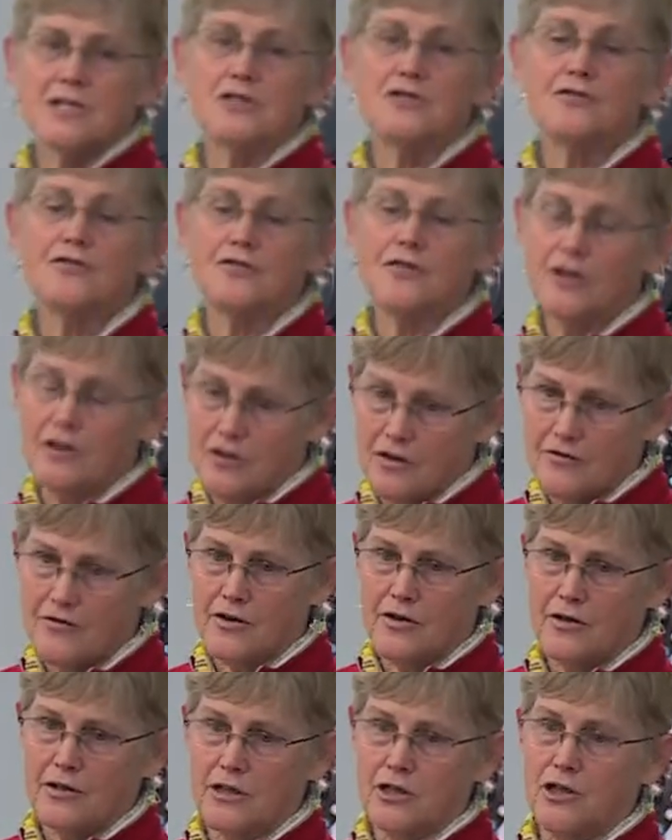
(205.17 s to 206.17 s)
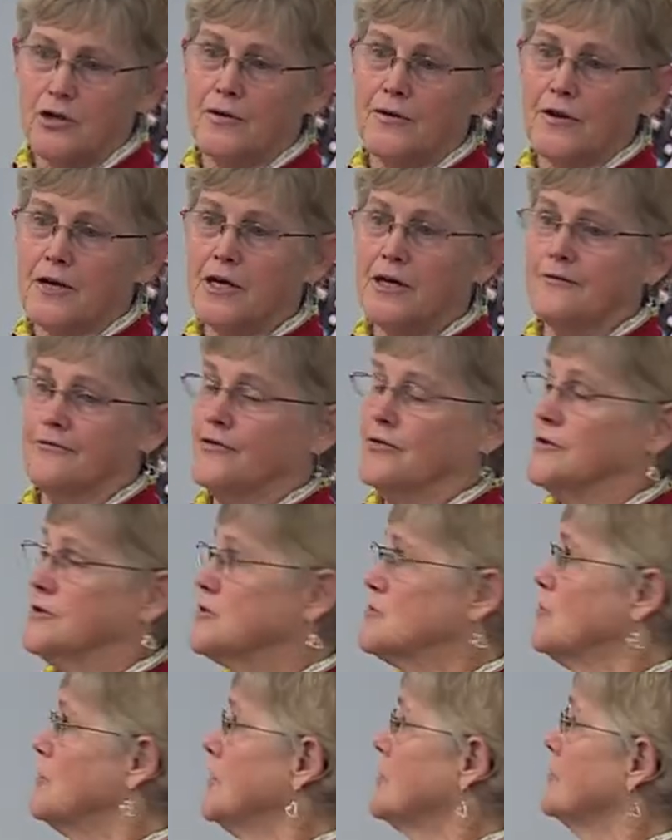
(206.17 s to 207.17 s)
is very, very low and the comfort
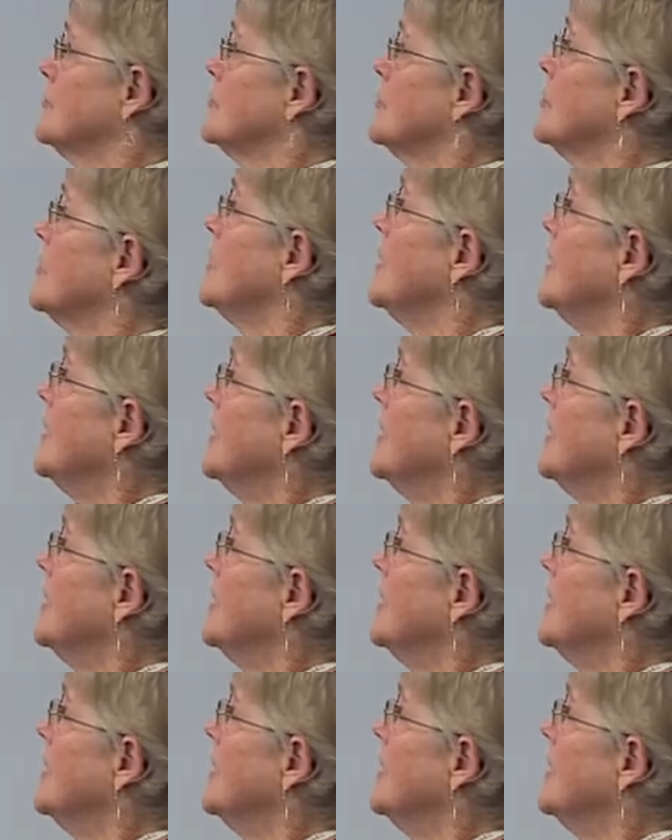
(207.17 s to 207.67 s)
is wonderful.